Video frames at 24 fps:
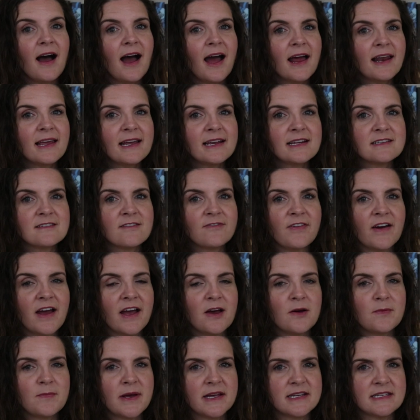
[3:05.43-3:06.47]
I like to
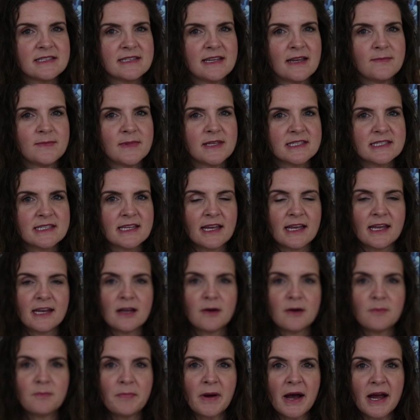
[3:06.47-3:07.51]
file my statements in
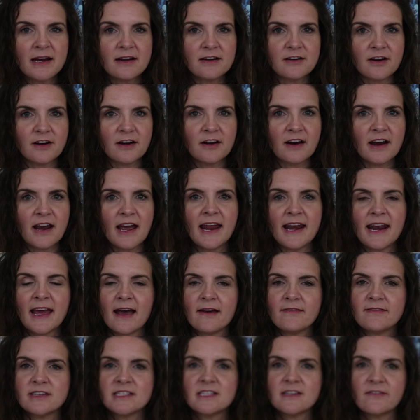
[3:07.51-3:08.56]
a binder and
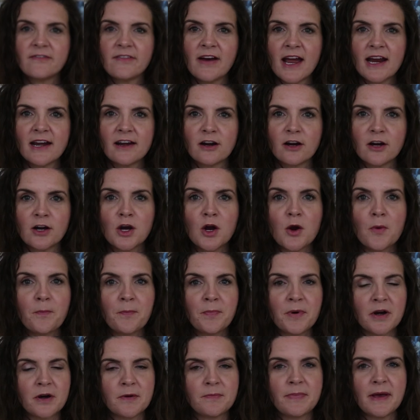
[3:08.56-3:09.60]
have a divider
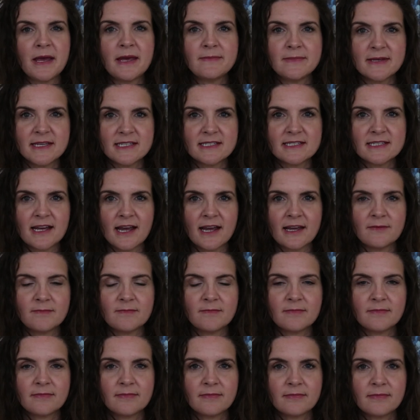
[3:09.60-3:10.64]
per payment type.